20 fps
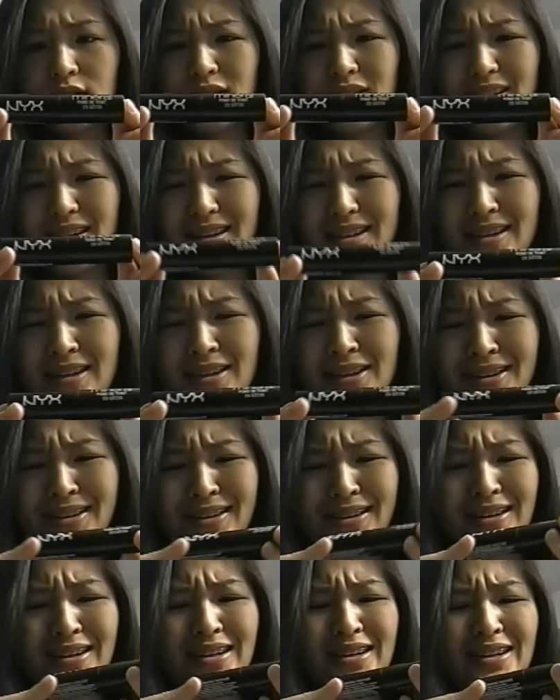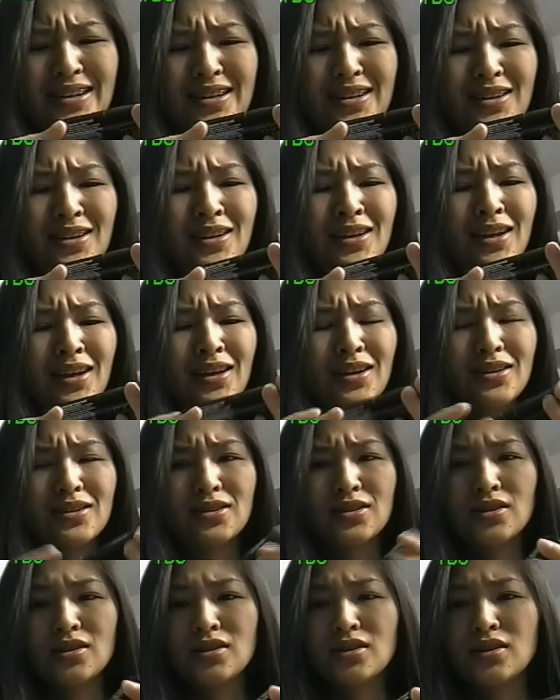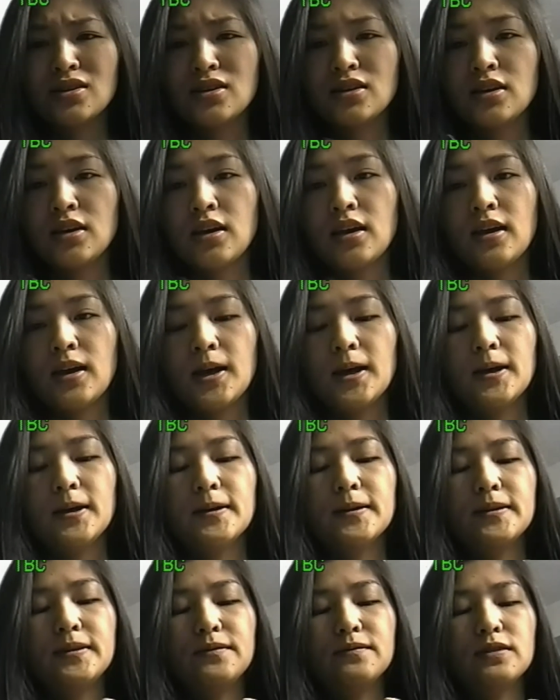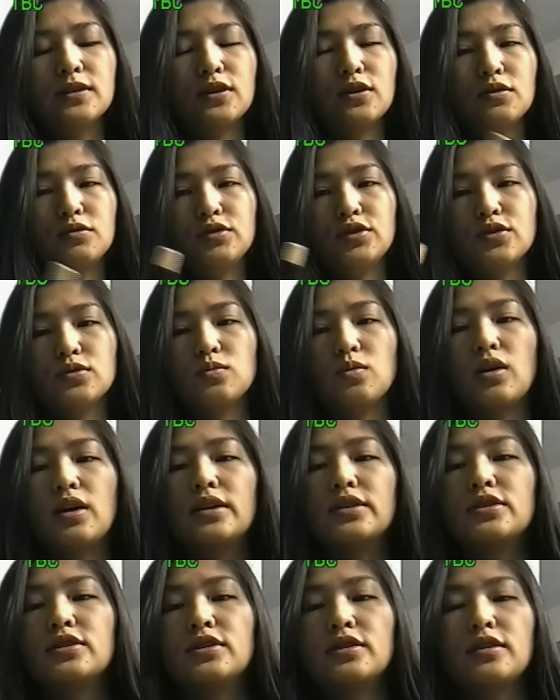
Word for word: knit NYX I don't even know just what?